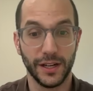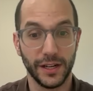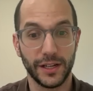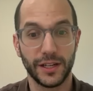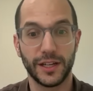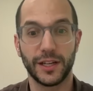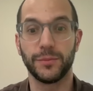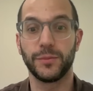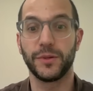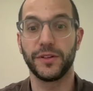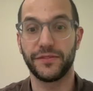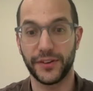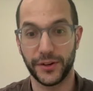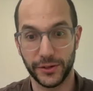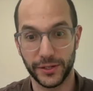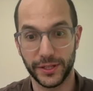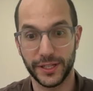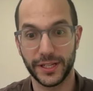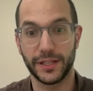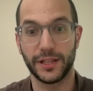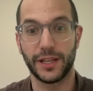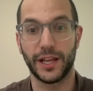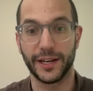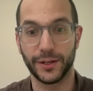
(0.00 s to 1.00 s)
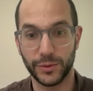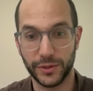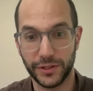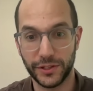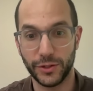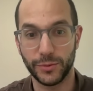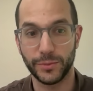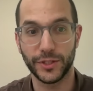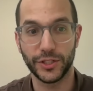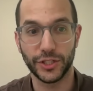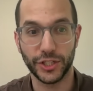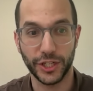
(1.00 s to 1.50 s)
and be fairly aligned with
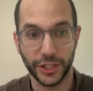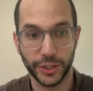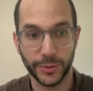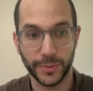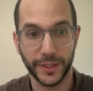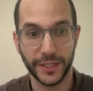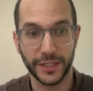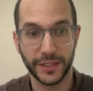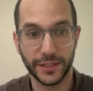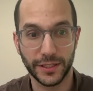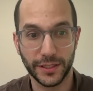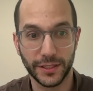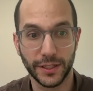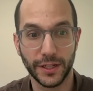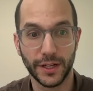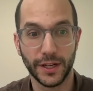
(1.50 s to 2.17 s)
human judgment.